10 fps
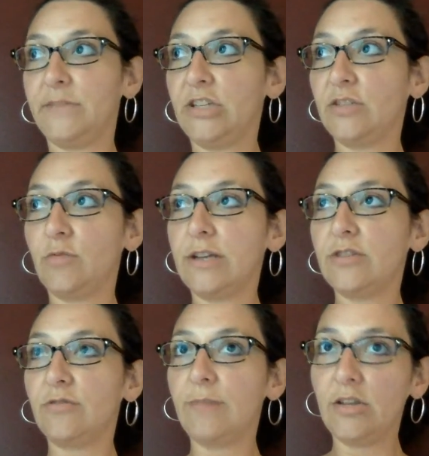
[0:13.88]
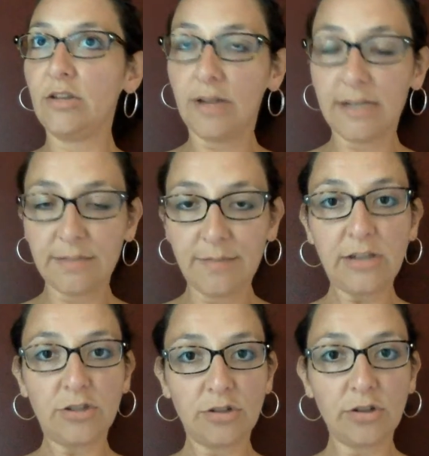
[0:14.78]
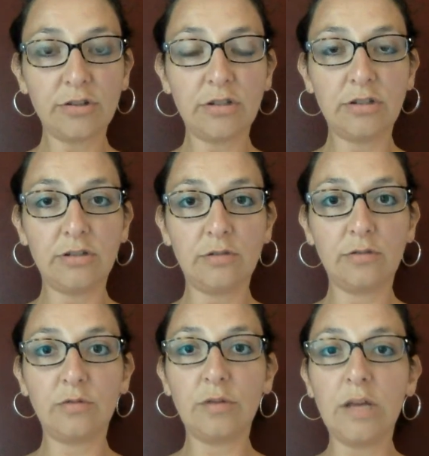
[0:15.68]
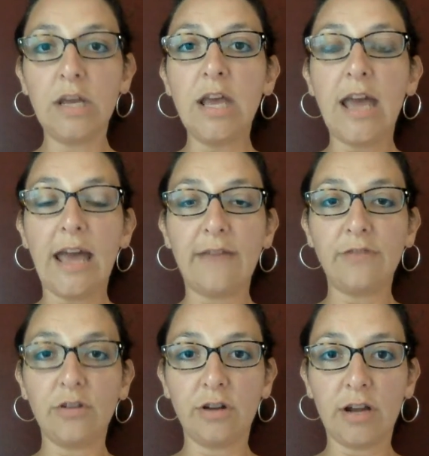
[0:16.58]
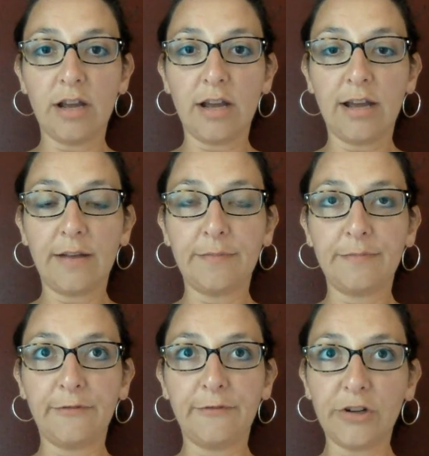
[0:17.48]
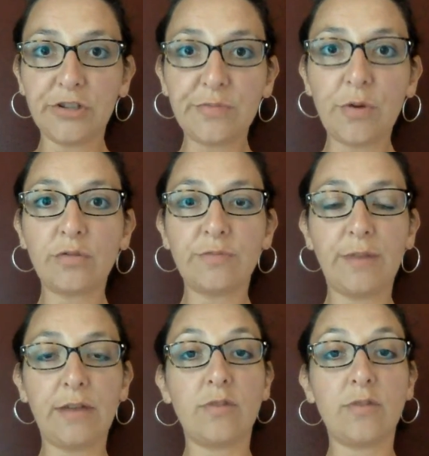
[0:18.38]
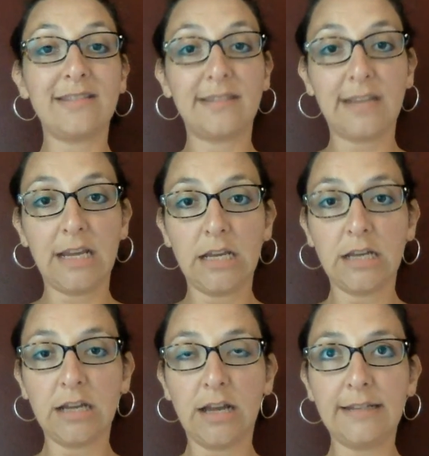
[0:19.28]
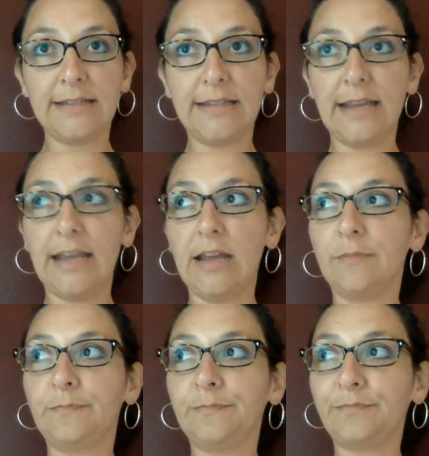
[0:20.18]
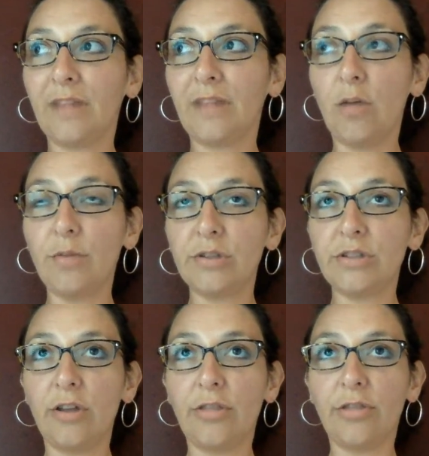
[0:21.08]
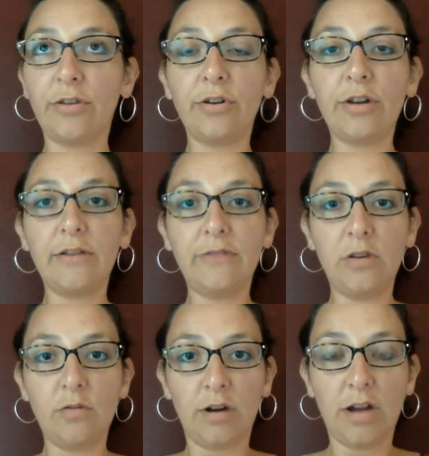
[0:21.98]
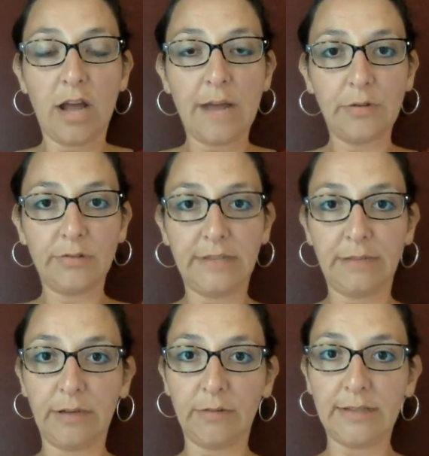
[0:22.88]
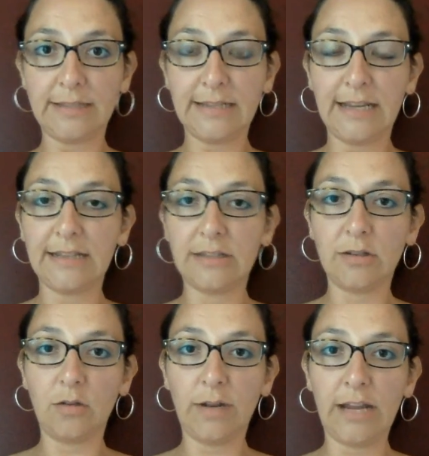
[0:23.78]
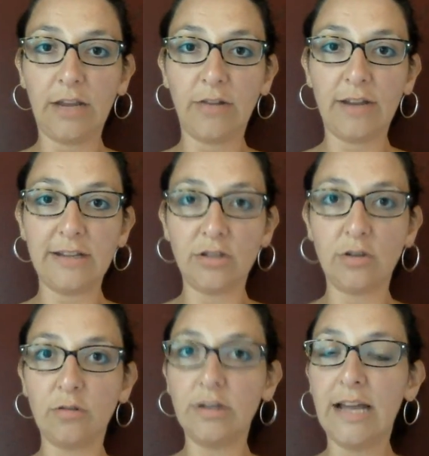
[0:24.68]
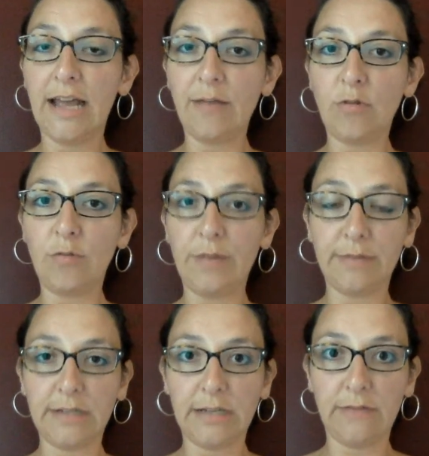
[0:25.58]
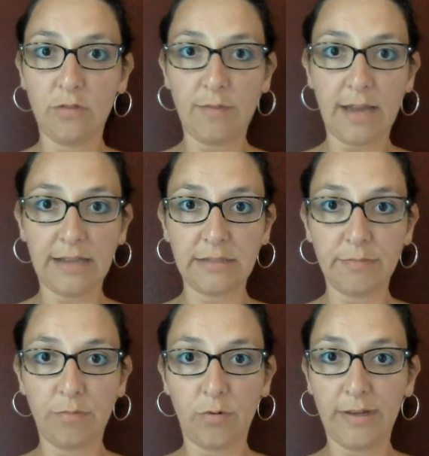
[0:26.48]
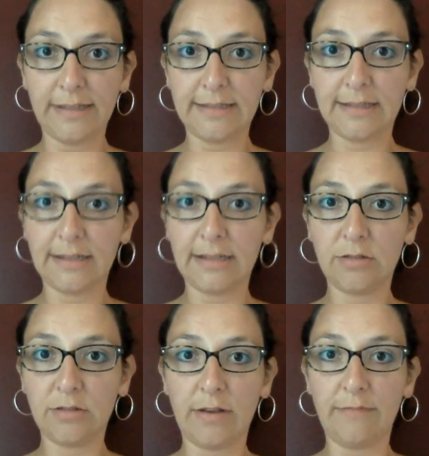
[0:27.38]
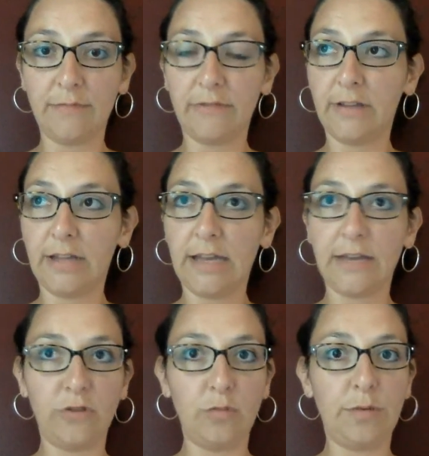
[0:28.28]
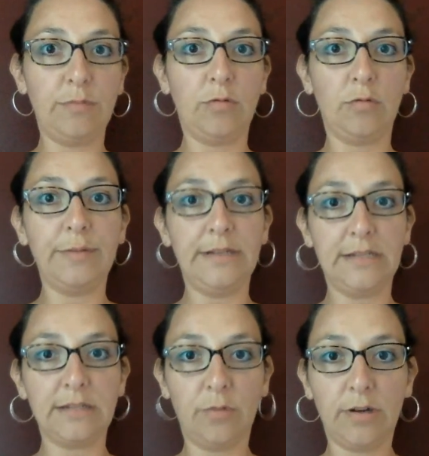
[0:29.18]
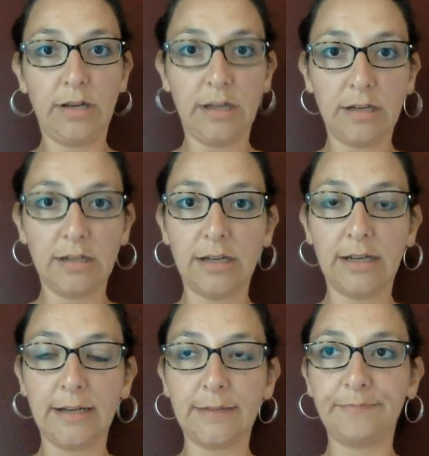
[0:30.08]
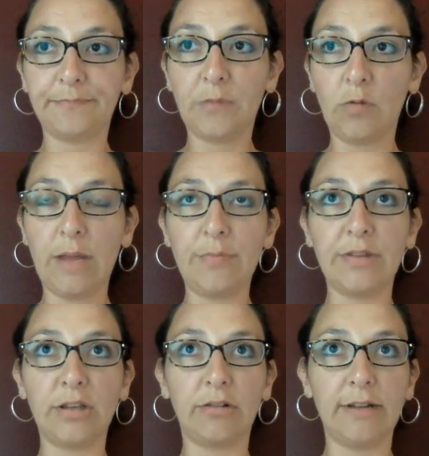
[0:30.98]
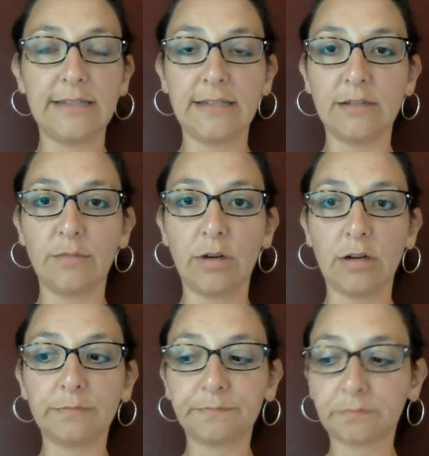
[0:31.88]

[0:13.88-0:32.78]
Just wanted to remind you guys, make sure to have your first post by Wednesday. I'd say almost a third of you are not posting by Wednesday, and so when I grade you, I won't be able to give you maximum points. And so I feel like a few people will be disappointed when I put the grades in tomorrow.